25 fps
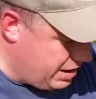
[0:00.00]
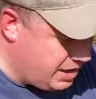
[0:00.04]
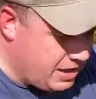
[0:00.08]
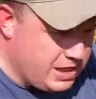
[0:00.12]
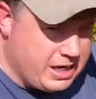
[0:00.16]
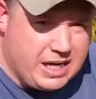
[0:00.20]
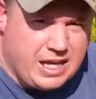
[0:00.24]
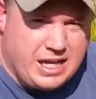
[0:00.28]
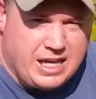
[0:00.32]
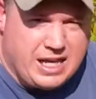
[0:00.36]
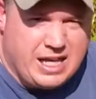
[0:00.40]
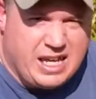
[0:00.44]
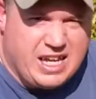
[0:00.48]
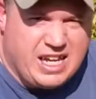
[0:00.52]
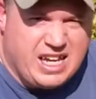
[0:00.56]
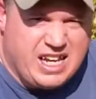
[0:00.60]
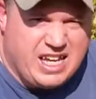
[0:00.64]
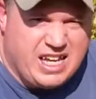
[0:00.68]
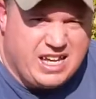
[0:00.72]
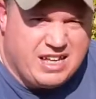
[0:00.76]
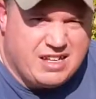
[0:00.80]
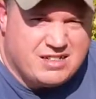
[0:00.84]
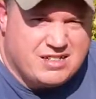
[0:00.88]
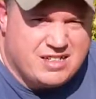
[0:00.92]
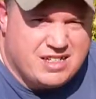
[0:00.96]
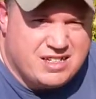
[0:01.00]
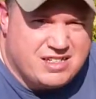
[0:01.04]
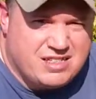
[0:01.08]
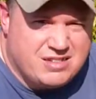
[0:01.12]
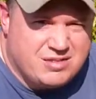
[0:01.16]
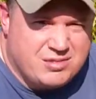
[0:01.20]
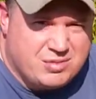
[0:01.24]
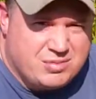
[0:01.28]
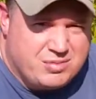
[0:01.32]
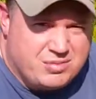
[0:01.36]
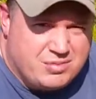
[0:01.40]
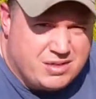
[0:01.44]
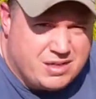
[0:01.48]
it, it is, it's,
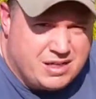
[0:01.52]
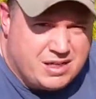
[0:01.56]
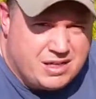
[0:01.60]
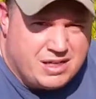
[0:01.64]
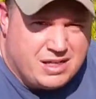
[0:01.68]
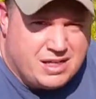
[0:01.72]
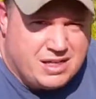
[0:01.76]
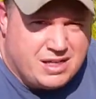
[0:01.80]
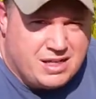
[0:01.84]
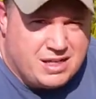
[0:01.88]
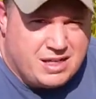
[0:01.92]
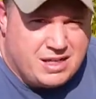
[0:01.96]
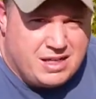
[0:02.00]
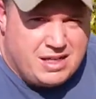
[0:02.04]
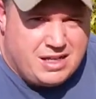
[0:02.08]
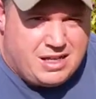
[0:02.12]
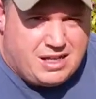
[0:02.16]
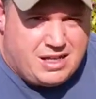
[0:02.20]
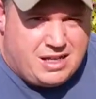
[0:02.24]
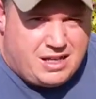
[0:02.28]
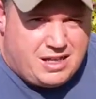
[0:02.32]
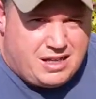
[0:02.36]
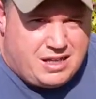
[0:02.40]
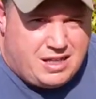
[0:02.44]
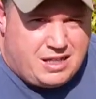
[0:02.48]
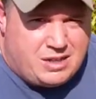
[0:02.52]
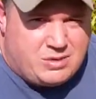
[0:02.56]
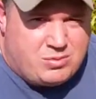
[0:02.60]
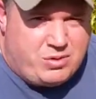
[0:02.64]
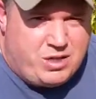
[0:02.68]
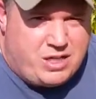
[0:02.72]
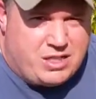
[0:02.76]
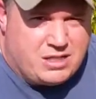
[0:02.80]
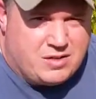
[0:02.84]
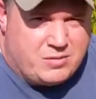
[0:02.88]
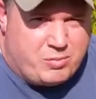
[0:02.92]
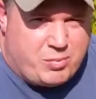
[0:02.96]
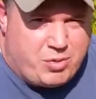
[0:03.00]
these
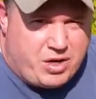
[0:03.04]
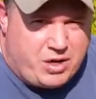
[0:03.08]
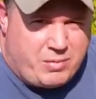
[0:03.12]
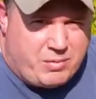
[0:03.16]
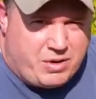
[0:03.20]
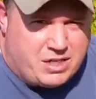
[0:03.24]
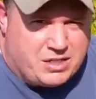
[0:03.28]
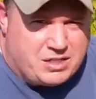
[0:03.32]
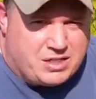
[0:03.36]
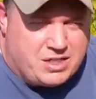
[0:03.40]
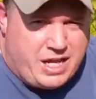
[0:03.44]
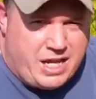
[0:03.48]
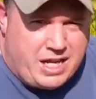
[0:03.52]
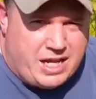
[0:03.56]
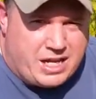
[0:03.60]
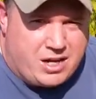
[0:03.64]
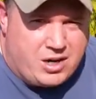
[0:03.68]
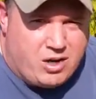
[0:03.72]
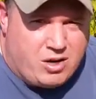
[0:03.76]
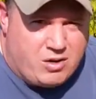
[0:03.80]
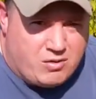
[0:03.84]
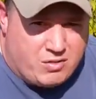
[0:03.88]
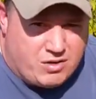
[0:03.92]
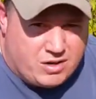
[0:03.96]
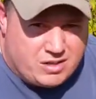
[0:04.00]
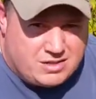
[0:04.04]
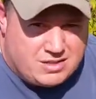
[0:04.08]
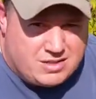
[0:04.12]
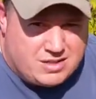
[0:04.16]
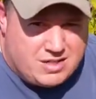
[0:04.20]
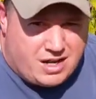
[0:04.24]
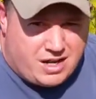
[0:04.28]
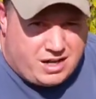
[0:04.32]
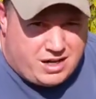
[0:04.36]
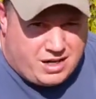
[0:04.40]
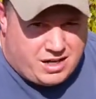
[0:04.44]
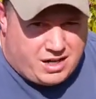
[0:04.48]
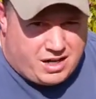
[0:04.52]
weeds have pretty much taken over and
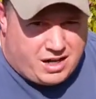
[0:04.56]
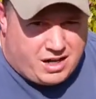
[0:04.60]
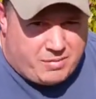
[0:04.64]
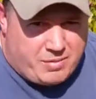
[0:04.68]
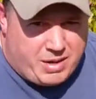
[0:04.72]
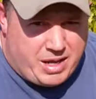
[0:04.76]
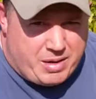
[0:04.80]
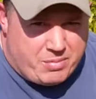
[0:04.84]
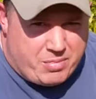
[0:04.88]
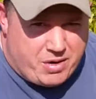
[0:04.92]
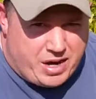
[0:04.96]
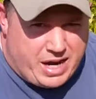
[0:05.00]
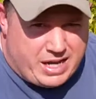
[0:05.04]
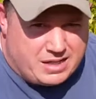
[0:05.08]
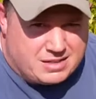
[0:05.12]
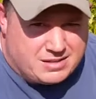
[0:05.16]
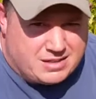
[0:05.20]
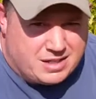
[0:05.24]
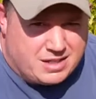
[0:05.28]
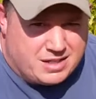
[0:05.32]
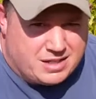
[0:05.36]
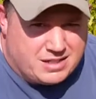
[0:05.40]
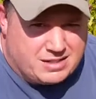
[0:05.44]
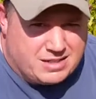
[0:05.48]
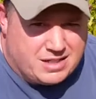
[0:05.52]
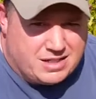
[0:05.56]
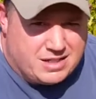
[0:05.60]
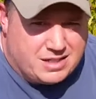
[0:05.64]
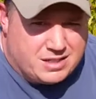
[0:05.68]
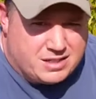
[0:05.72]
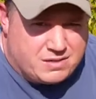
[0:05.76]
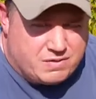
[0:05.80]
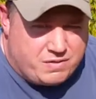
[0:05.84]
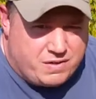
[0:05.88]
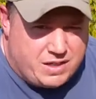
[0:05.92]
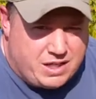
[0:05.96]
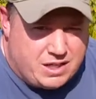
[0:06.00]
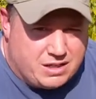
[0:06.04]
stunted all my brassicas in
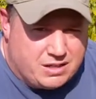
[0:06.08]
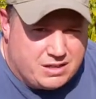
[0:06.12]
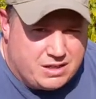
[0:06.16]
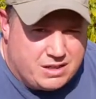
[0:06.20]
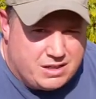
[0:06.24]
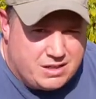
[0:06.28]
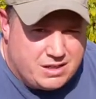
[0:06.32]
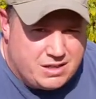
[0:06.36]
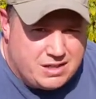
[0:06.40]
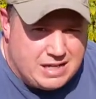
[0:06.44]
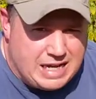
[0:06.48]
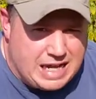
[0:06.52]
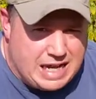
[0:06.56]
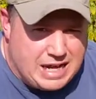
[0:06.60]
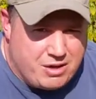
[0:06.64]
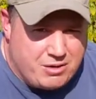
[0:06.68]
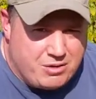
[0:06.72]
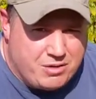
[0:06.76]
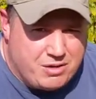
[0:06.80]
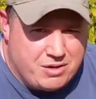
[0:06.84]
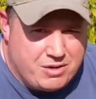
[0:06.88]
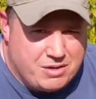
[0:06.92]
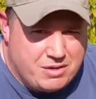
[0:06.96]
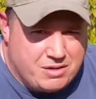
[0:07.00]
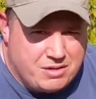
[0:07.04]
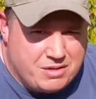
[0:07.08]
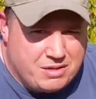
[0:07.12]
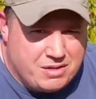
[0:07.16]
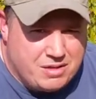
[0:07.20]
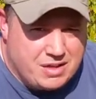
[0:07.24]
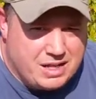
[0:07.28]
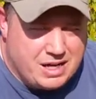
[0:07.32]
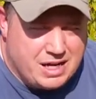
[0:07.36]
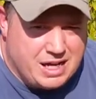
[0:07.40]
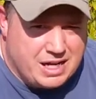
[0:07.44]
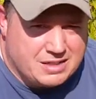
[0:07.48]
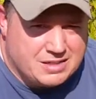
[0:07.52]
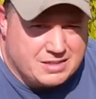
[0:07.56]
this field. Now,
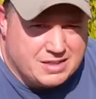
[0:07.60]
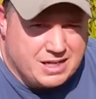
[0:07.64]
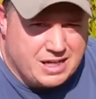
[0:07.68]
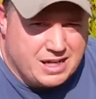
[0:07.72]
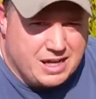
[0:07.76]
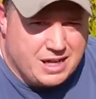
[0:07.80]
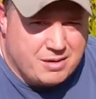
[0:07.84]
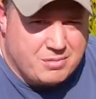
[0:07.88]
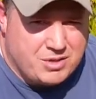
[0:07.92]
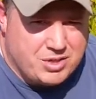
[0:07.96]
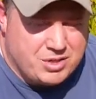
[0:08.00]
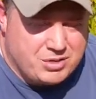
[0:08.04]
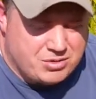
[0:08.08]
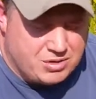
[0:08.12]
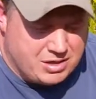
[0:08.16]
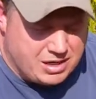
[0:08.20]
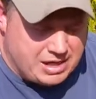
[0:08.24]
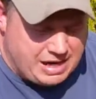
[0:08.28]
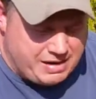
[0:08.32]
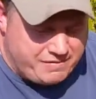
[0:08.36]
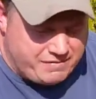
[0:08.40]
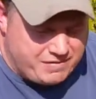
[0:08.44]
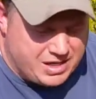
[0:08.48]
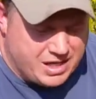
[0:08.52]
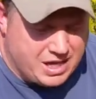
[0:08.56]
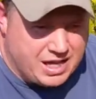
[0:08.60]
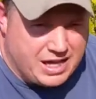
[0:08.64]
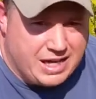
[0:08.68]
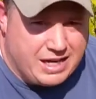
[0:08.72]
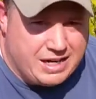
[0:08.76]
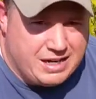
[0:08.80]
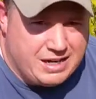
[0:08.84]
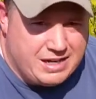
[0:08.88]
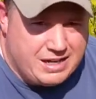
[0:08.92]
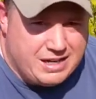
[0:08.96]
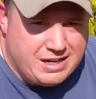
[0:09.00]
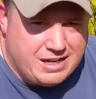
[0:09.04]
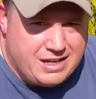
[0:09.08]
the next thing I'm doing, I've
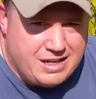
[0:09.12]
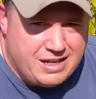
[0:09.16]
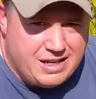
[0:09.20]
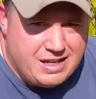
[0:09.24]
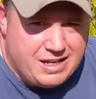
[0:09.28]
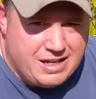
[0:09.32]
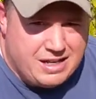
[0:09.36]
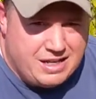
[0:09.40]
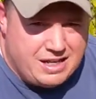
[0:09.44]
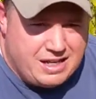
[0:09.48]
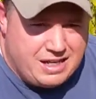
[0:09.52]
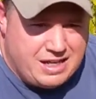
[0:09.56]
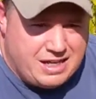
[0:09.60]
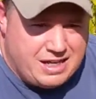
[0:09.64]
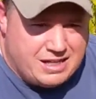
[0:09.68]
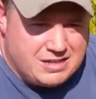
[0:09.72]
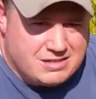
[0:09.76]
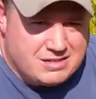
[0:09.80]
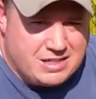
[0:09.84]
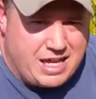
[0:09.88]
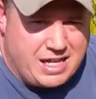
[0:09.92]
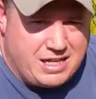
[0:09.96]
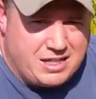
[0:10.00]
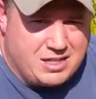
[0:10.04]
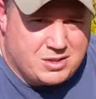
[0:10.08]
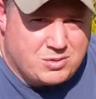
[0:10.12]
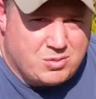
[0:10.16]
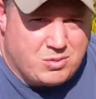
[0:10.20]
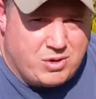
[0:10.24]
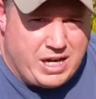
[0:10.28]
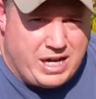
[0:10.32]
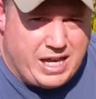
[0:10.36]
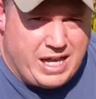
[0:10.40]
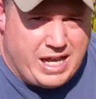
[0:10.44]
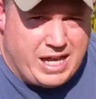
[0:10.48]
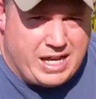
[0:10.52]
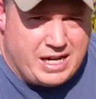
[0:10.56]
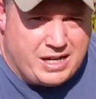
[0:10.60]
done is I just
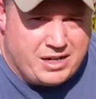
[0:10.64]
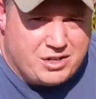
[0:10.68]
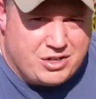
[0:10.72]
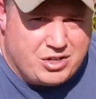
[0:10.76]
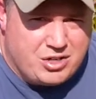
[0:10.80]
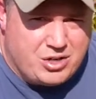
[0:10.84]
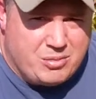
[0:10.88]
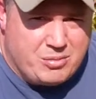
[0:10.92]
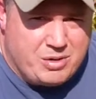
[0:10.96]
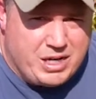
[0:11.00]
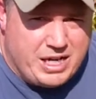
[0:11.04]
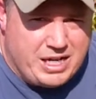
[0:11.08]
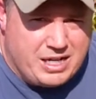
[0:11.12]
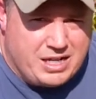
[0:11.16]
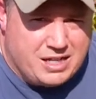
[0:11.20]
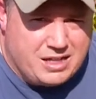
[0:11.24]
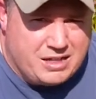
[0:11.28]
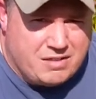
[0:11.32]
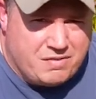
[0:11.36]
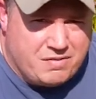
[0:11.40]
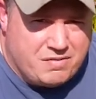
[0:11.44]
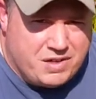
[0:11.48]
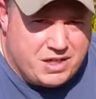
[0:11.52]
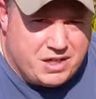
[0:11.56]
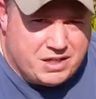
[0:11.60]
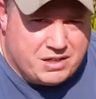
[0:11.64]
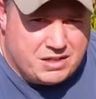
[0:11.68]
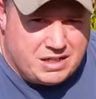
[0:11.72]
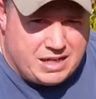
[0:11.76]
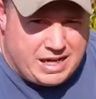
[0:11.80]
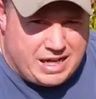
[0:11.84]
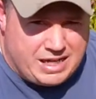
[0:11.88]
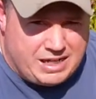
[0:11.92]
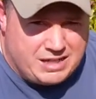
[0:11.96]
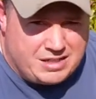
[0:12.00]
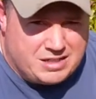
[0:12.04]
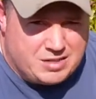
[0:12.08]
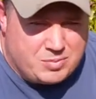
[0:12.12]
went ahead and terminated the field.
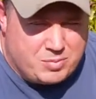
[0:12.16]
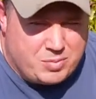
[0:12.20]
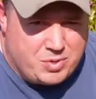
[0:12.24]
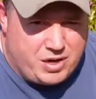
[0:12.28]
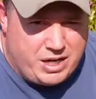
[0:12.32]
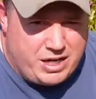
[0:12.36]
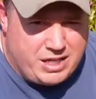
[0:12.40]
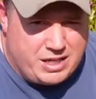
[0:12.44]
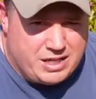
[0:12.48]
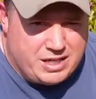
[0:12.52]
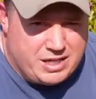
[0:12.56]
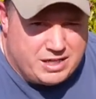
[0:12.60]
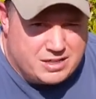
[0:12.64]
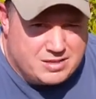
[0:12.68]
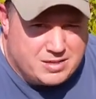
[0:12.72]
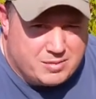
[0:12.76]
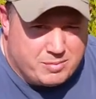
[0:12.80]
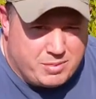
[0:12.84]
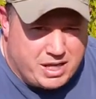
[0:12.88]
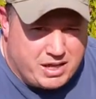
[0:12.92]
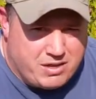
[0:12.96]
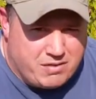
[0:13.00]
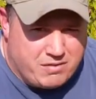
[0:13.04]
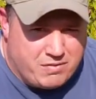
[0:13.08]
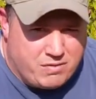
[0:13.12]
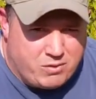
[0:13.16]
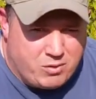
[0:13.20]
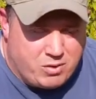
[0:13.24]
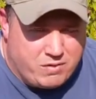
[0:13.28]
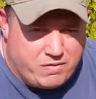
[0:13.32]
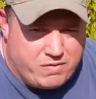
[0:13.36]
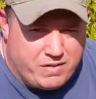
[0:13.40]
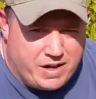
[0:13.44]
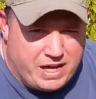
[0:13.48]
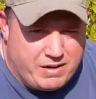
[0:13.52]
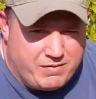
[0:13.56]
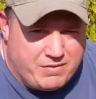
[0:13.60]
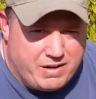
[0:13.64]
I sprayed this about four or
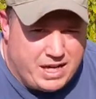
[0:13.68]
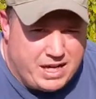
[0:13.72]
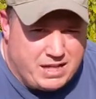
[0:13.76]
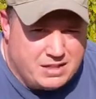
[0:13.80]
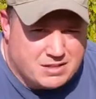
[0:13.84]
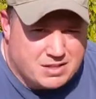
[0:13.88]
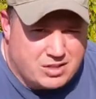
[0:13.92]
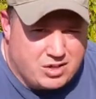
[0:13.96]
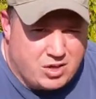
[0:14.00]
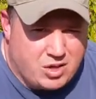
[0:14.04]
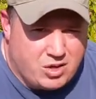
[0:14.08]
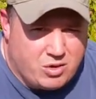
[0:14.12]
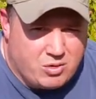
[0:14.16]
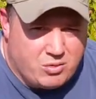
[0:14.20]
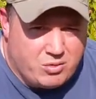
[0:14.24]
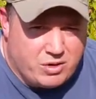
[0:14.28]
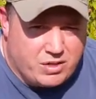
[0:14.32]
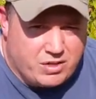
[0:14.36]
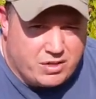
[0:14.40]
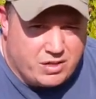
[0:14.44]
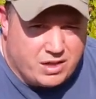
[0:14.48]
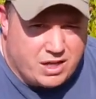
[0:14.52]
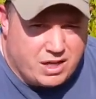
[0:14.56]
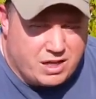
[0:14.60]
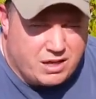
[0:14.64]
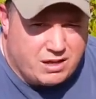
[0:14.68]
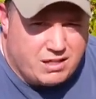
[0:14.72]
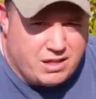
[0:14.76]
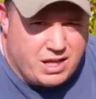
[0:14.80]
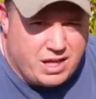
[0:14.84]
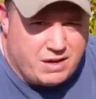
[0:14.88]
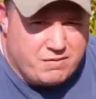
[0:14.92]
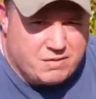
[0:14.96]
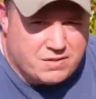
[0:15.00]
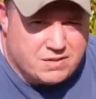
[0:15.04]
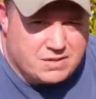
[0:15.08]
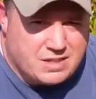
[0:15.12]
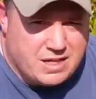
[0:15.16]
five days ago with uh,
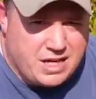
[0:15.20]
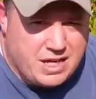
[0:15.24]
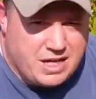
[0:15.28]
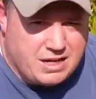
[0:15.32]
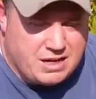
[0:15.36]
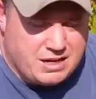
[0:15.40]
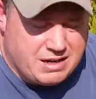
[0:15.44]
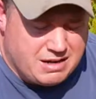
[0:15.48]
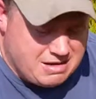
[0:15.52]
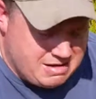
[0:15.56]
glyphosate.